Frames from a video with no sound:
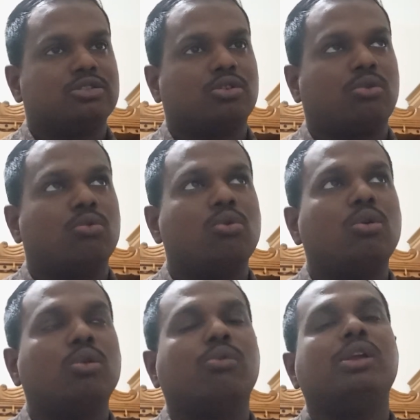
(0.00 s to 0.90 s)
So
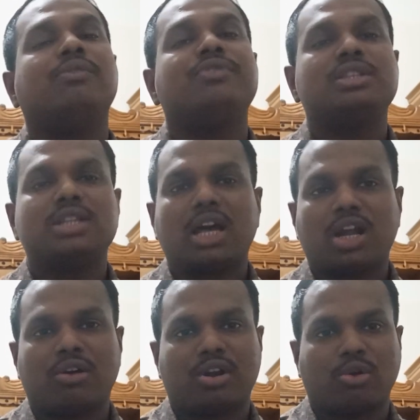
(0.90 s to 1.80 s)
Google will feature
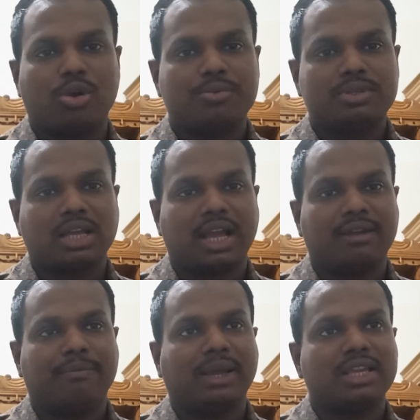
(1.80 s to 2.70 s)
our
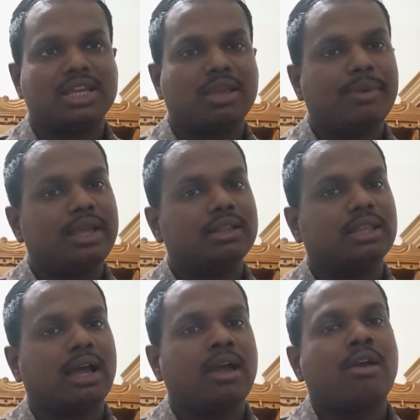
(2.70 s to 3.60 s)
website by
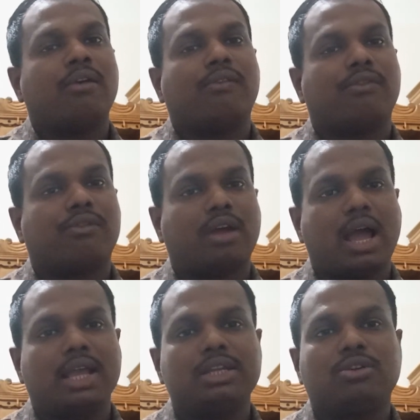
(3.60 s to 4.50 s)
giving the
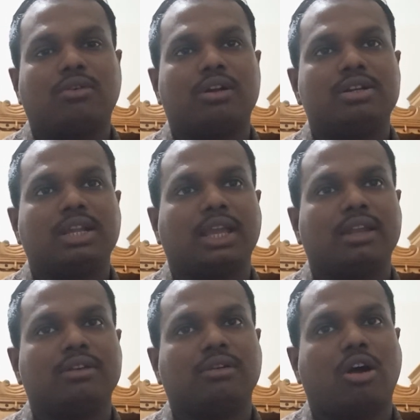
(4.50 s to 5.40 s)
right
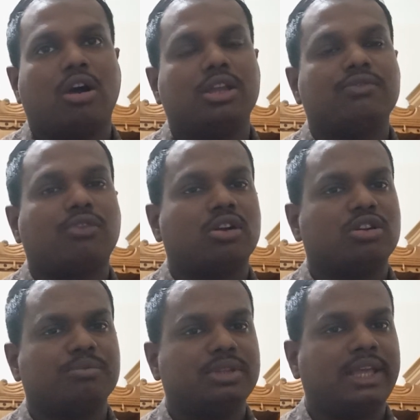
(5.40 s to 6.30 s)
content in
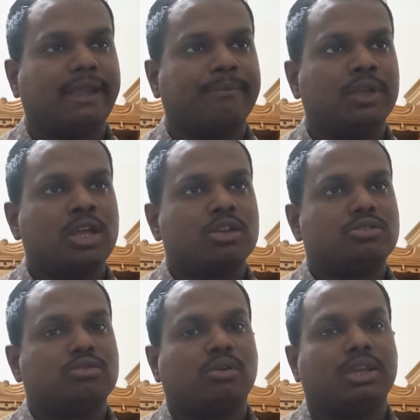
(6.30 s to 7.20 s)
front of them.
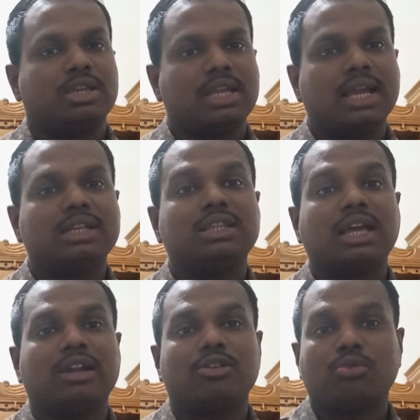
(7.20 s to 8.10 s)
So yet
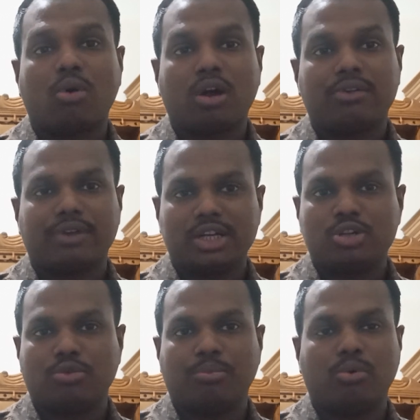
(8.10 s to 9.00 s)
they are not
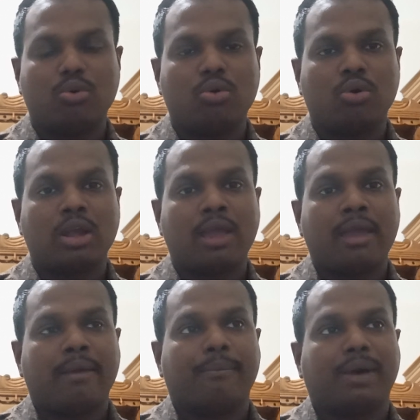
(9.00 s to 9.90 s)
ready to book,
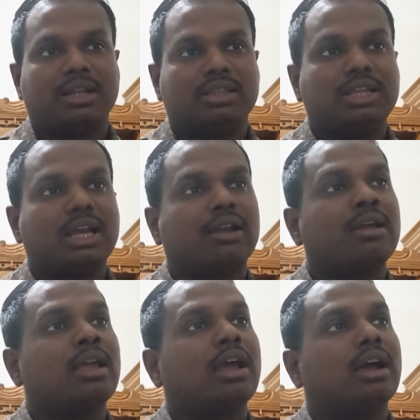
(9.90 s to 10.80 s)
but they are